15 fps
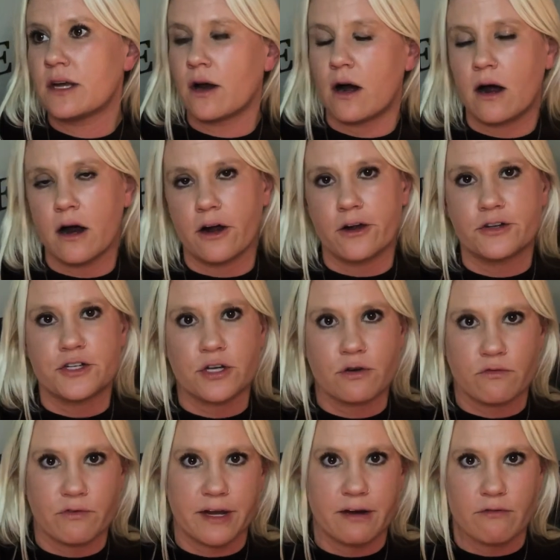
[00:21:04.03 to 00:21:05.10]
hard to
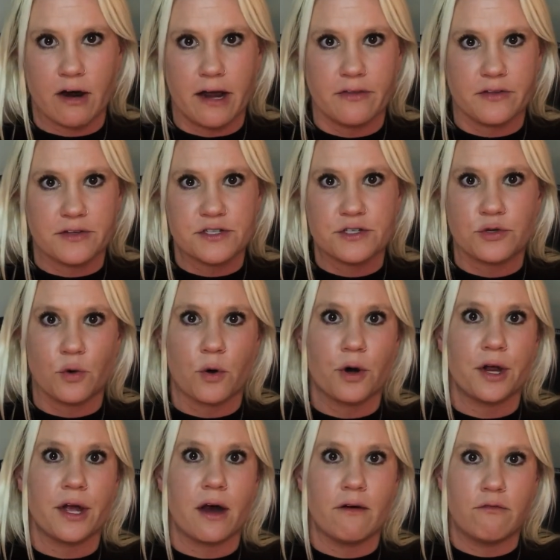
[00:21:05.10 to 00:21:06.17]
rewrite the
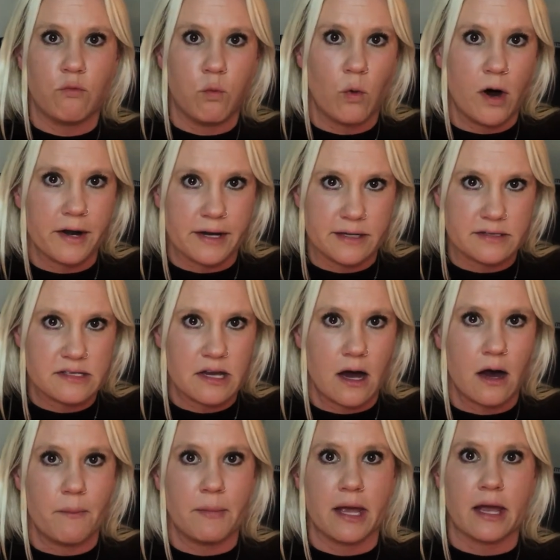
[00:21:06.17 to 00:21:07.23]
story of what is
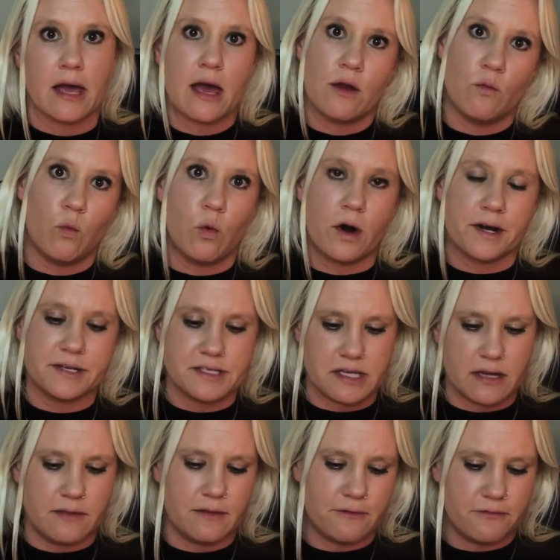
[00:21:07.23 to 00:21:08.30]
coming and what is
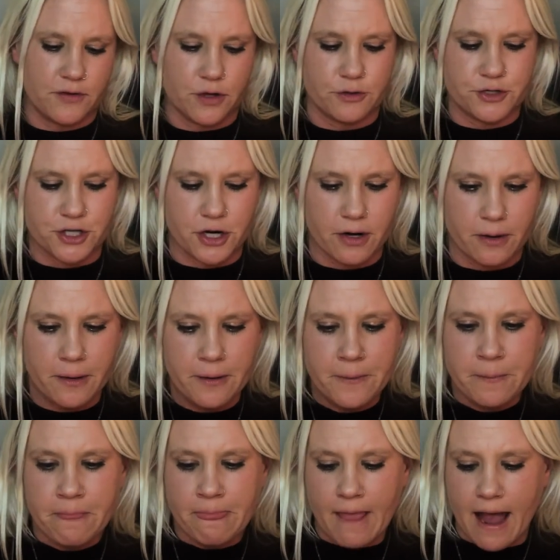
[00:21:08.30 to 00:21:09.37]
in the future.
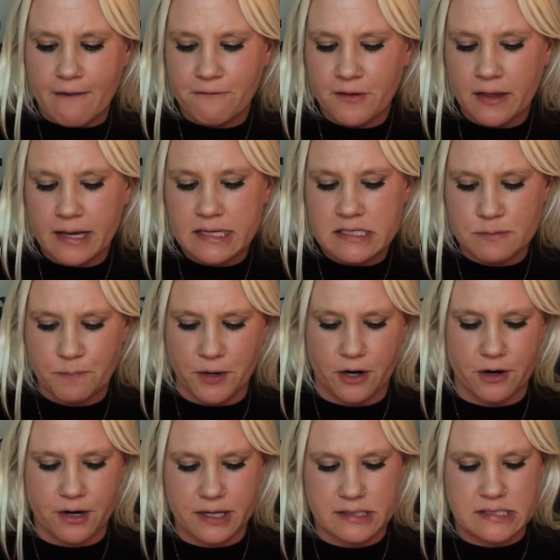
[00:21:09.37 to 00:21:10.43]
I feel like
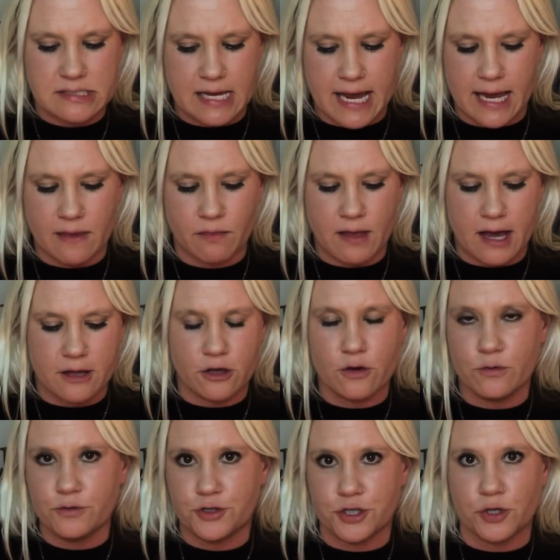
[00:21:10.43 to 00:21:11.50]
Spirit is saying that
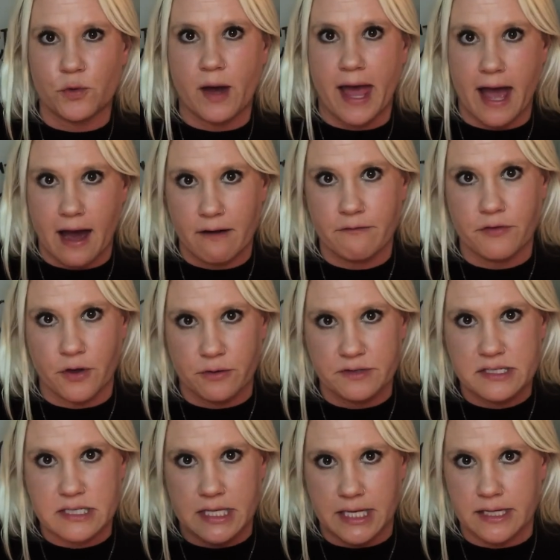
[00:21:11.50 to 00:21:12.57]
you do have
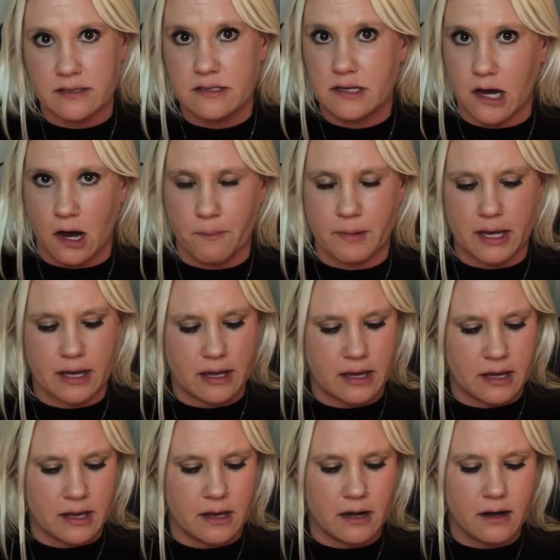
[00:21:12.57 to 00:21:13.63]
those things coming
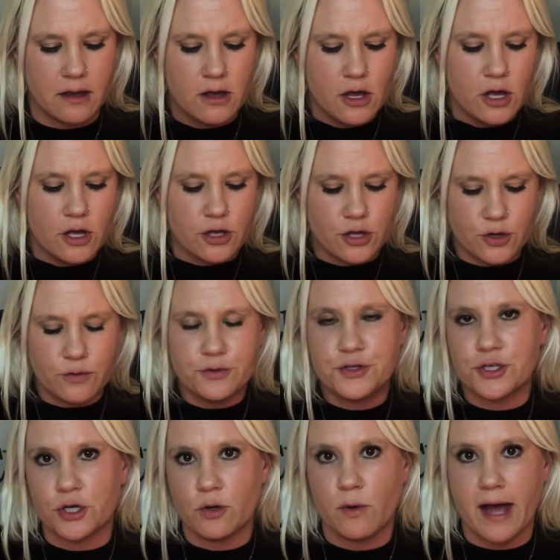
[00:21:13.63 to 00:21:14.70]
in. You
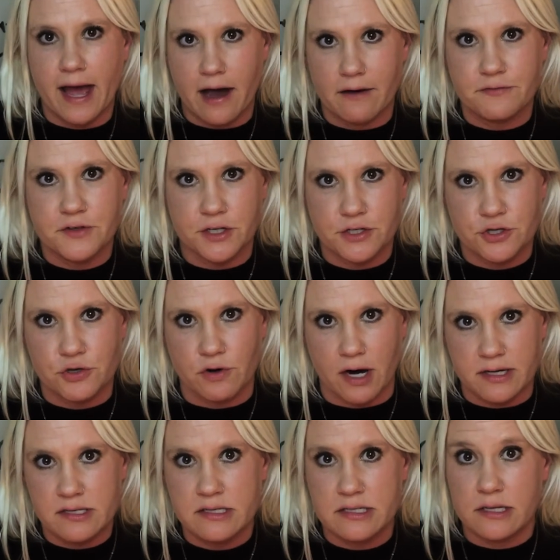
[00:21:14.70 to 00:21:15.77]
do have to
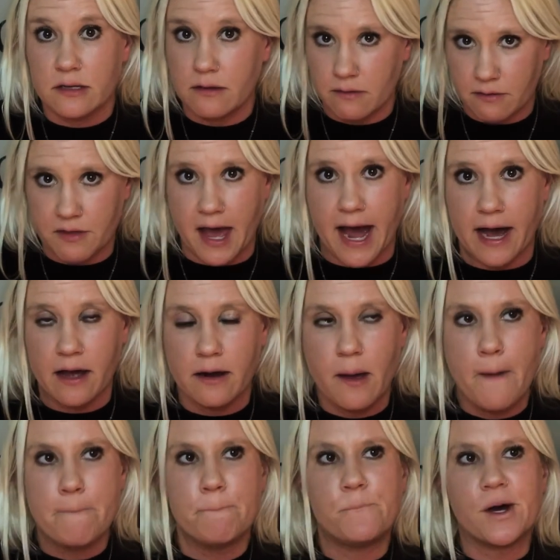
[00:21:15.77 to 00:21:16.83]
trust that,
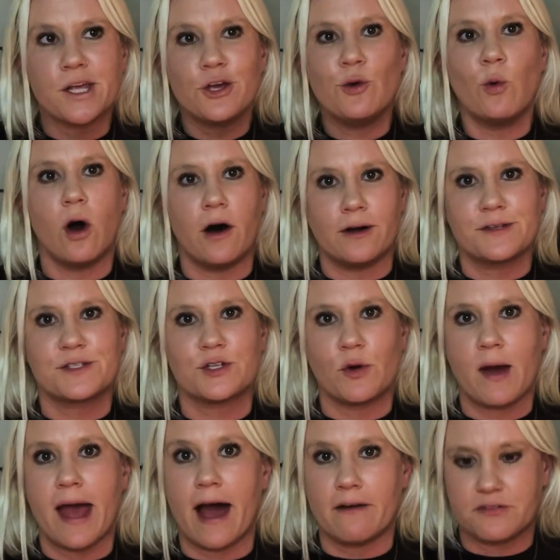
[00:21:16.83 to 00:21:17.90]
but you also
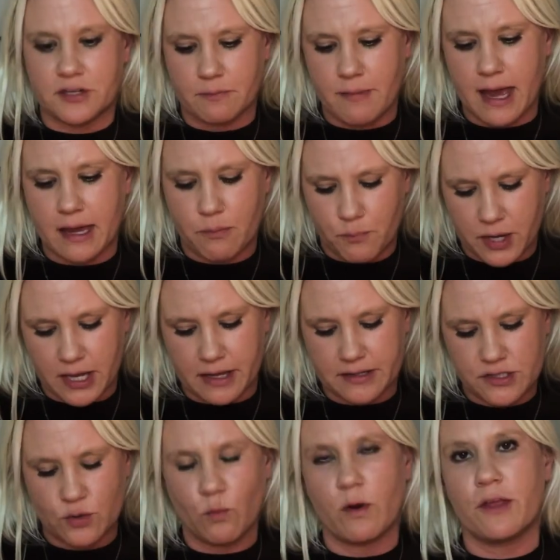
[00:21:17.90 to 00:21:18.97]
have to make
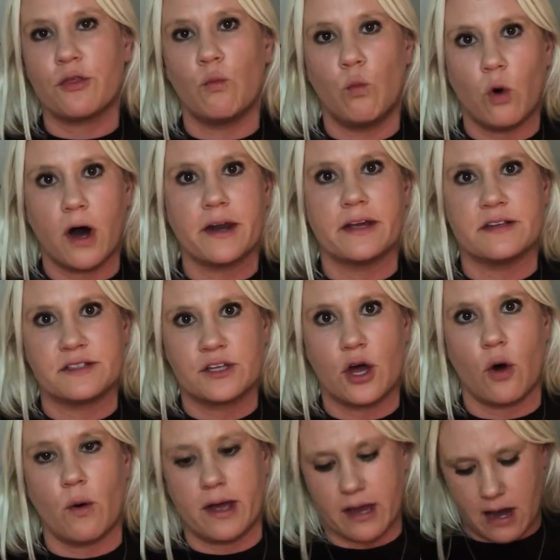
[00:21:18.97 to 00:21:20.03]
peace with what is
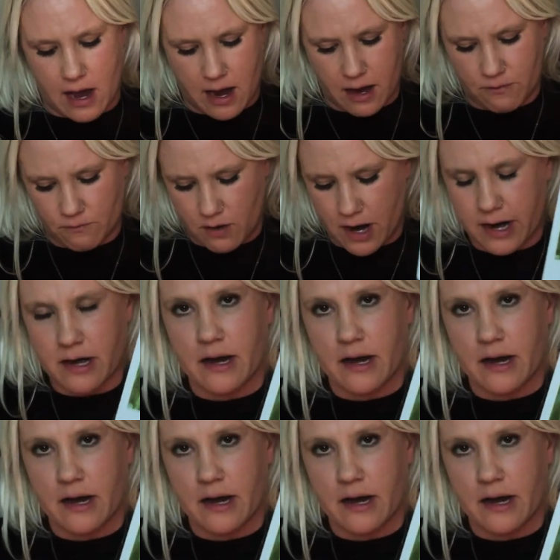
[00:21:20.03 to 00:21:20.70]
going on right